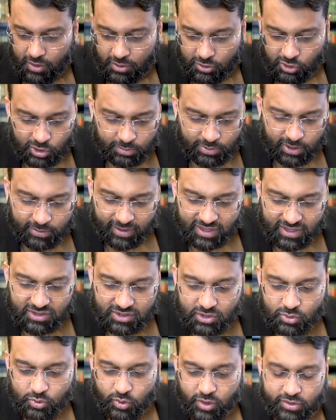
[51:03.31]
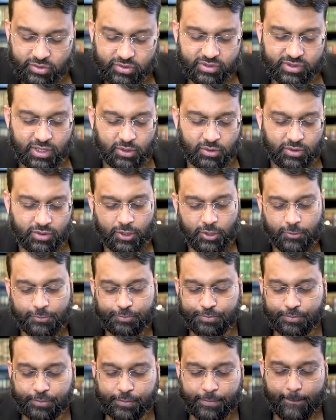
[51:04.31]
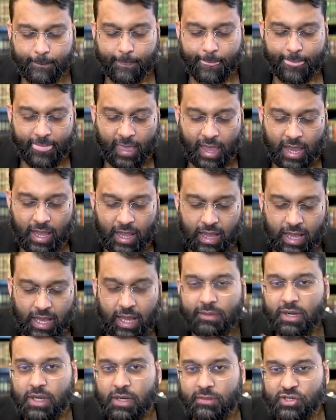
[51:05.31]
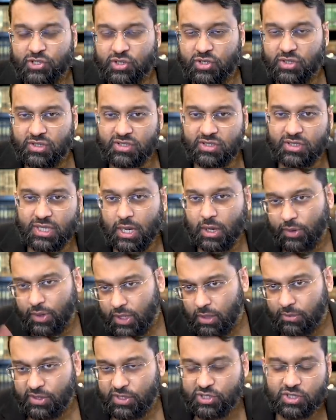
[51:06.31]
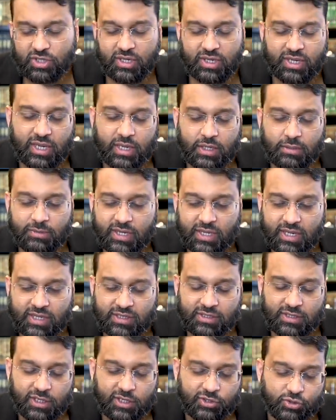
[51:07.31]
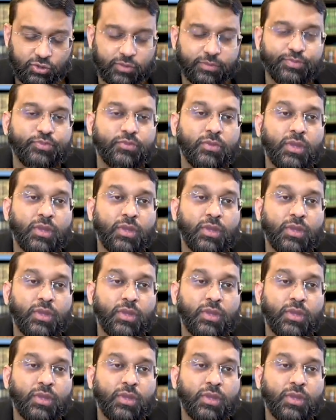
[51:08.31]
so my mind just wanders here and there. I'm going to mention this now, and I'll mention it again in my next lecture.